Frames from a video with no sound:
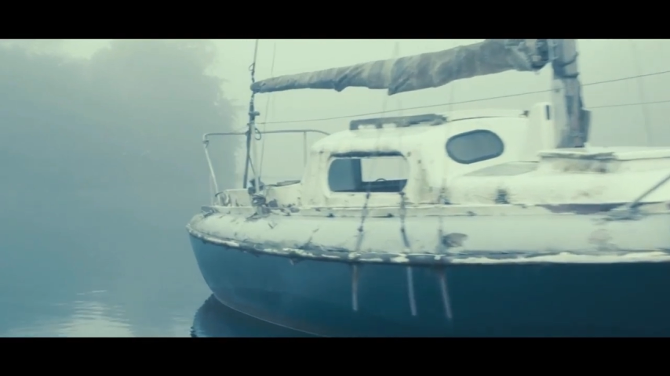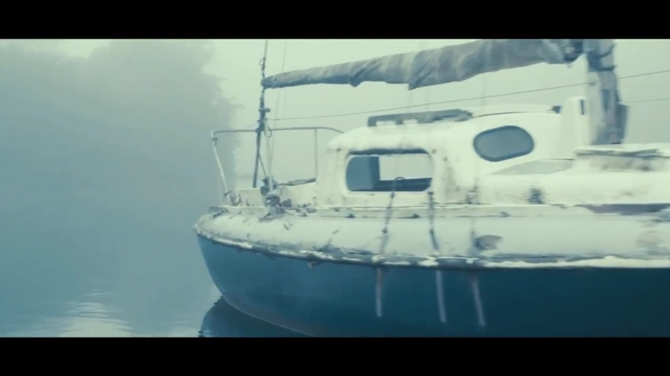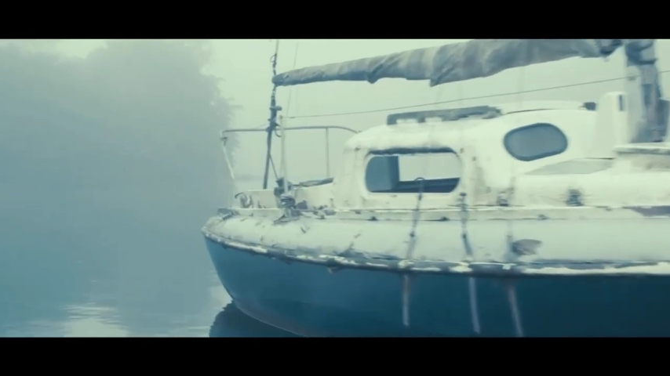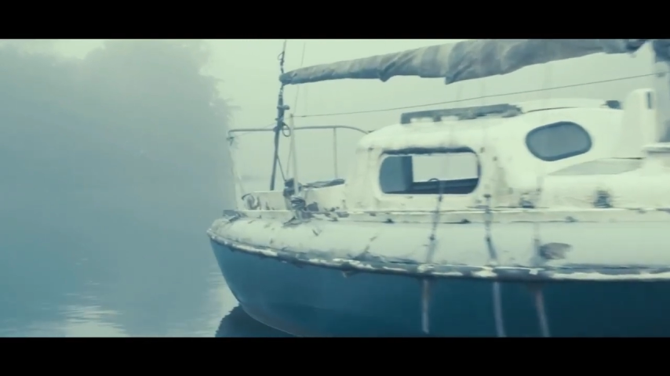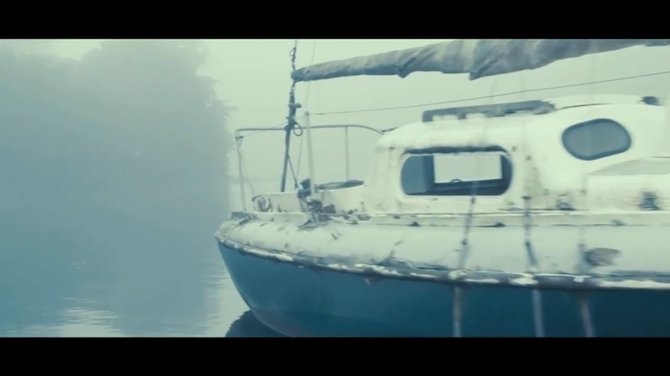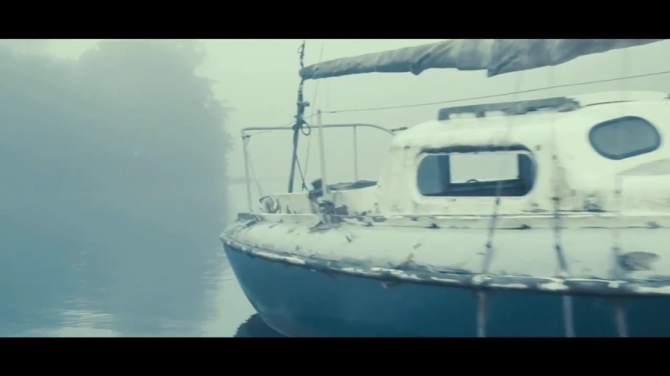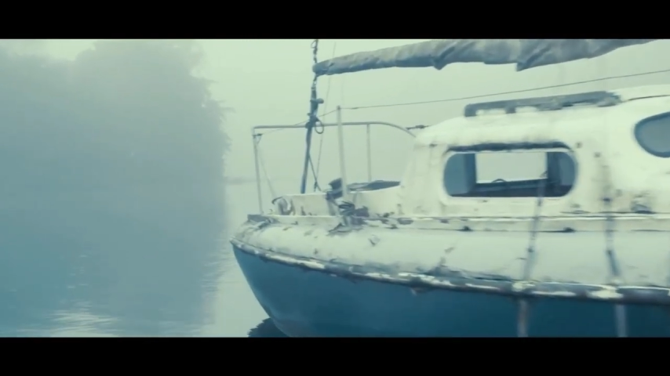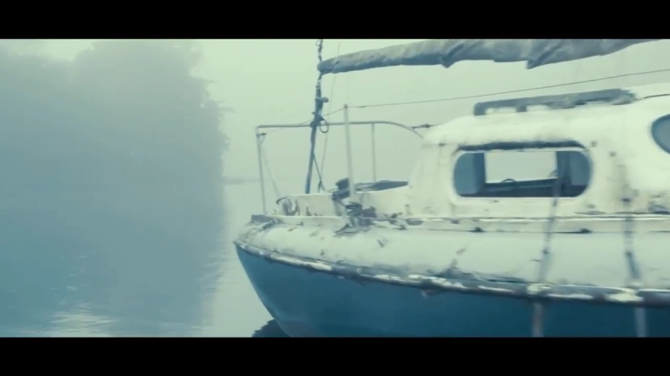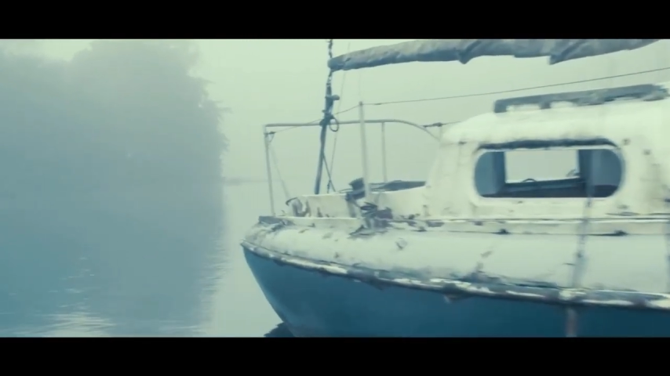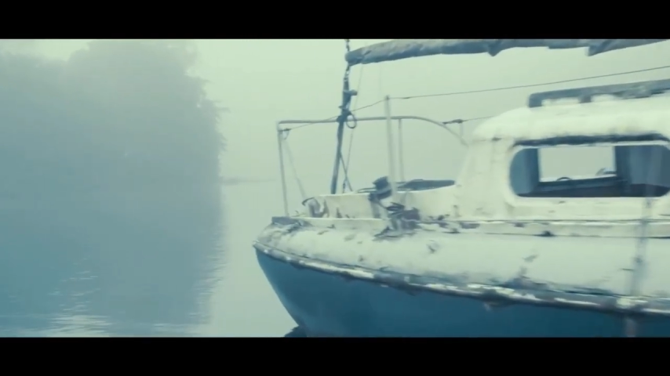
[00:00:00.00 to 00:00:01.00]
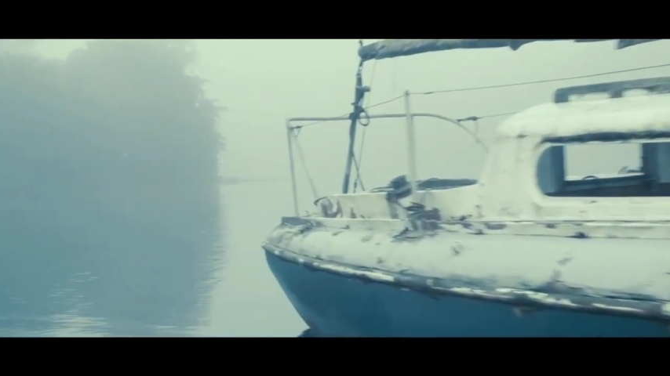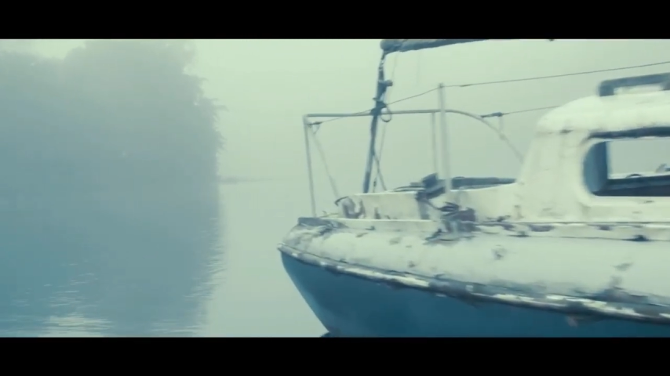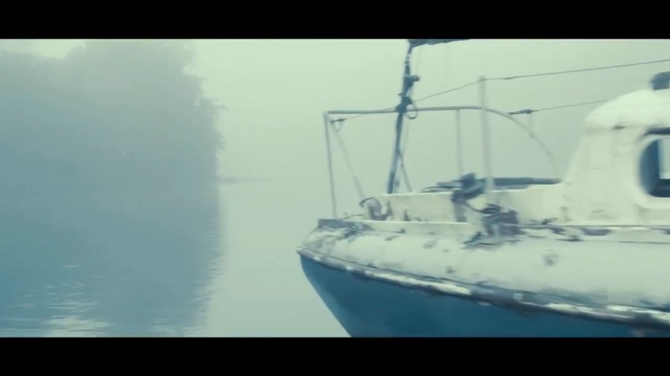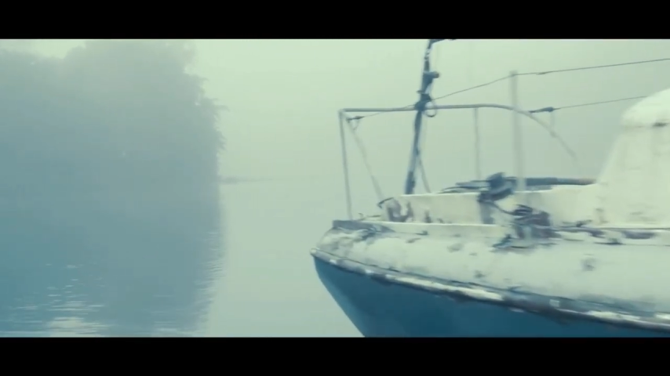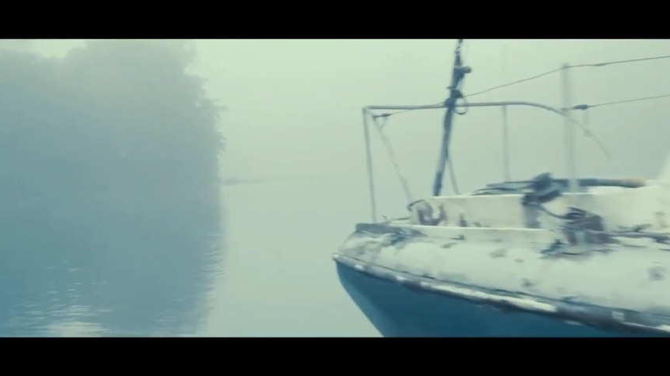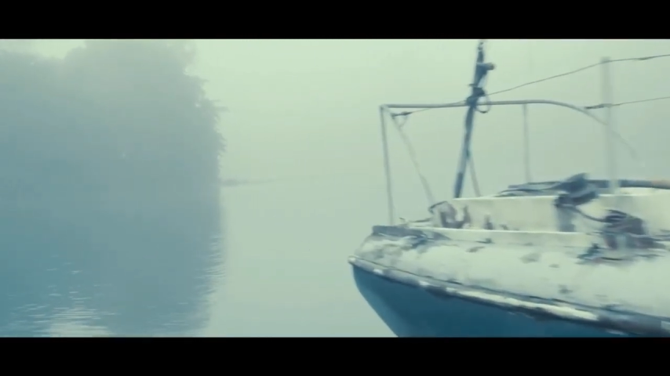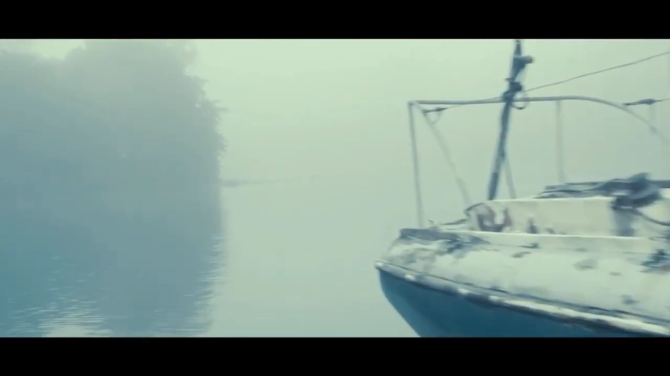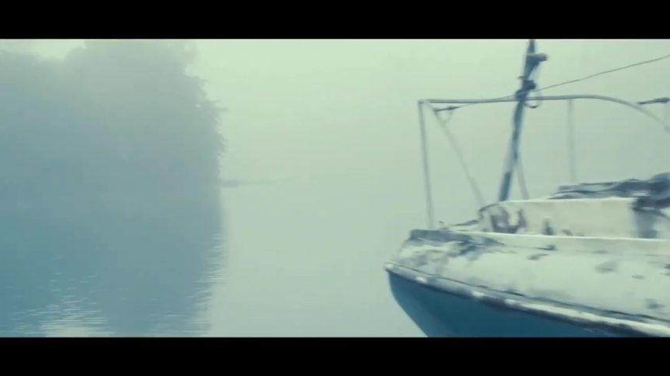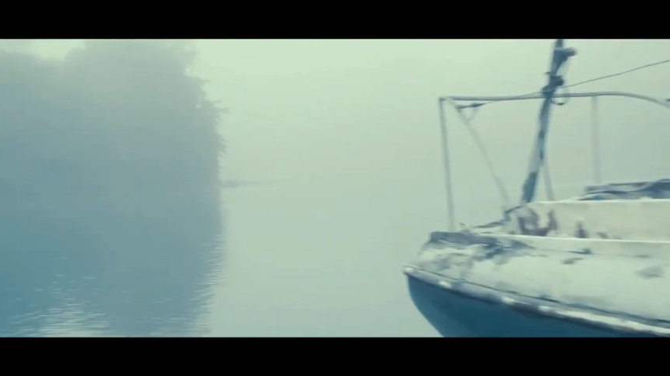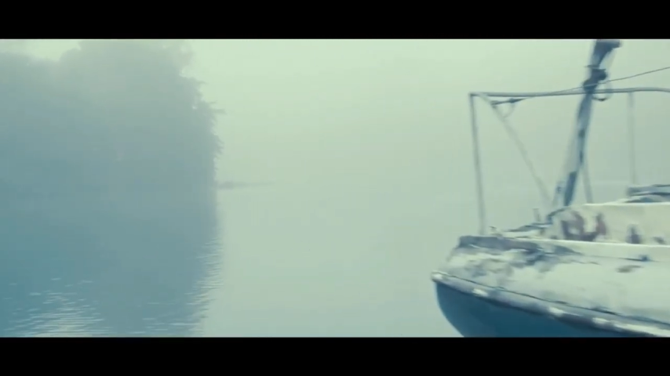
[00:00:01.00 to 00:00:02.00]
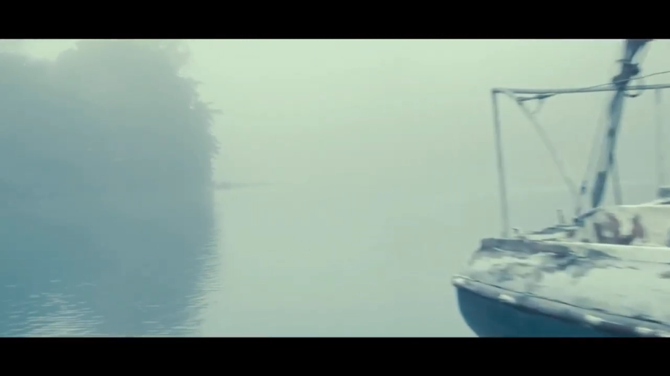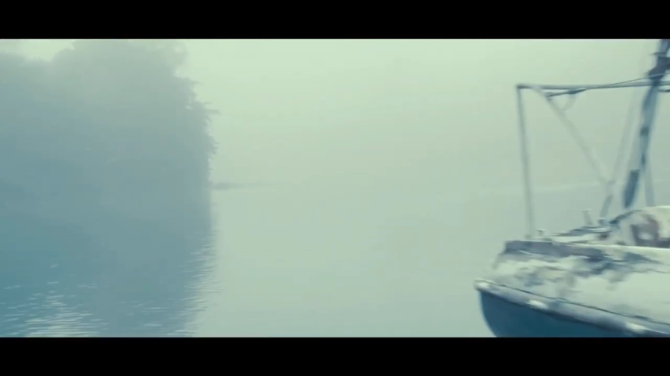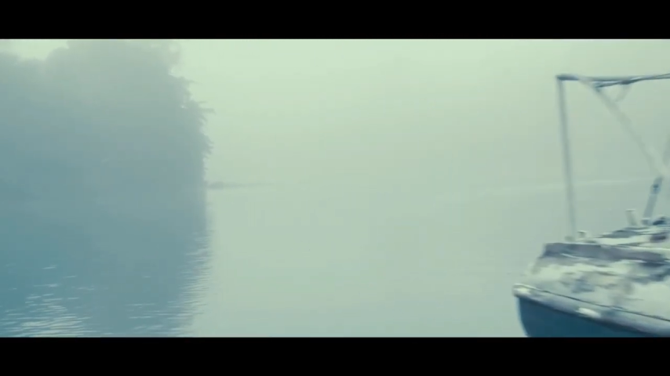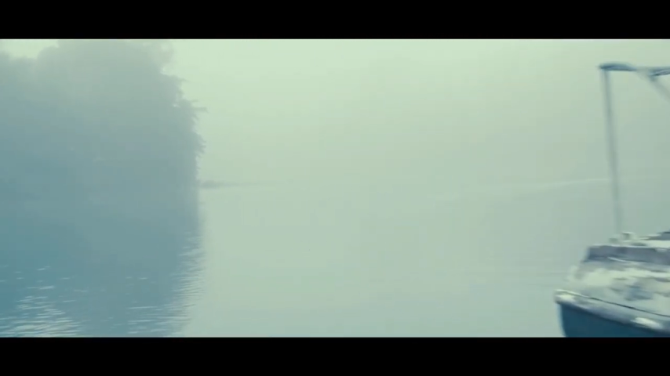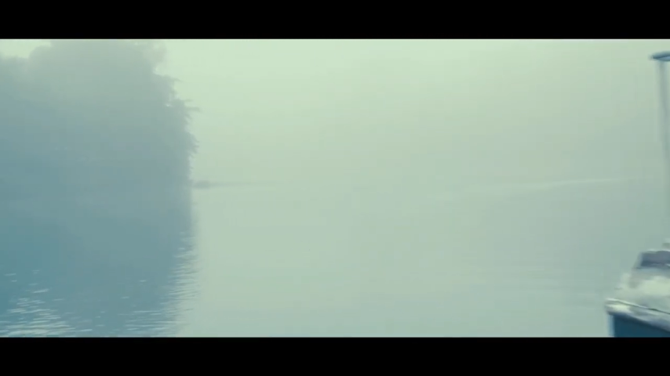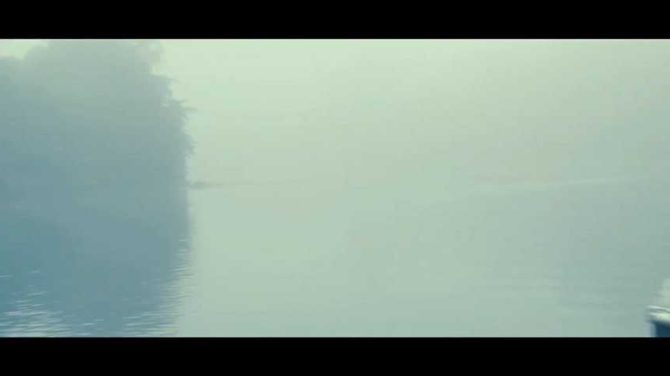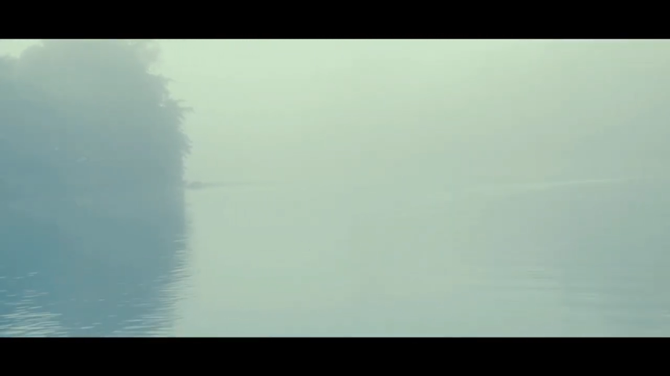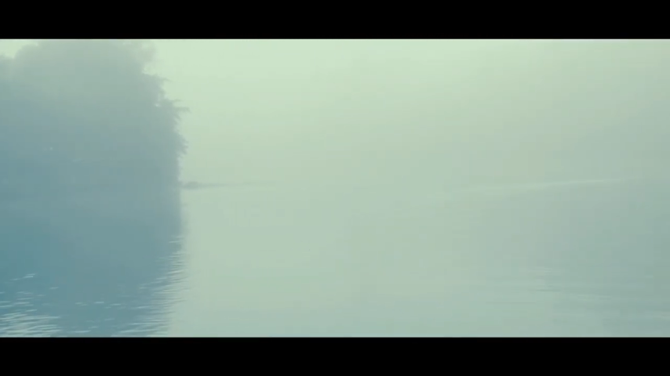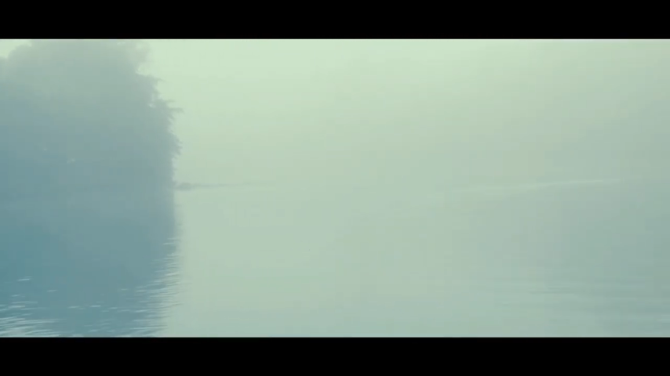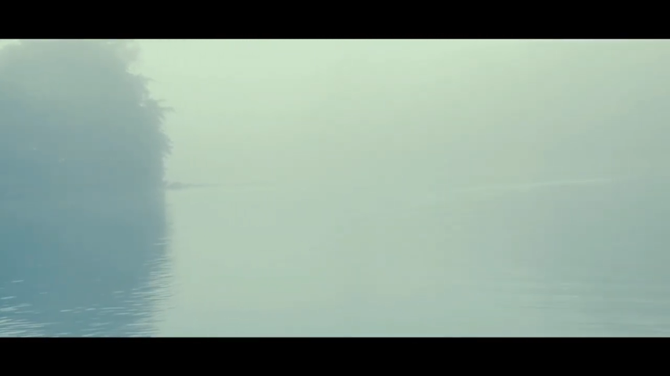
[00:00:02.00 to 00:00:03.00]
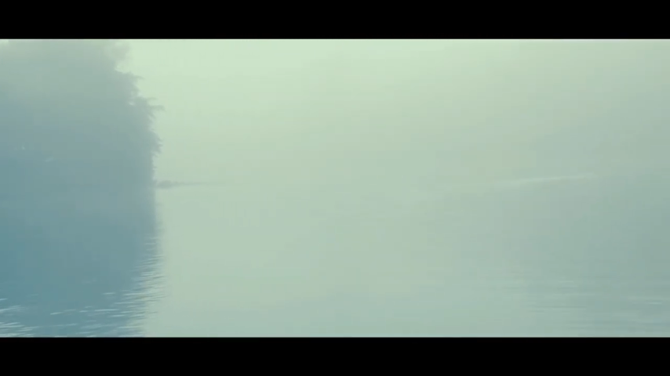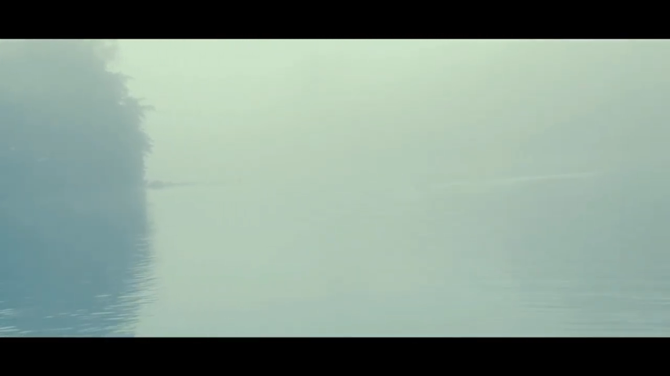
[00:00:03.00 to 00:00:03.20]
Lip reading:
No face is visible, so there are no lips to read.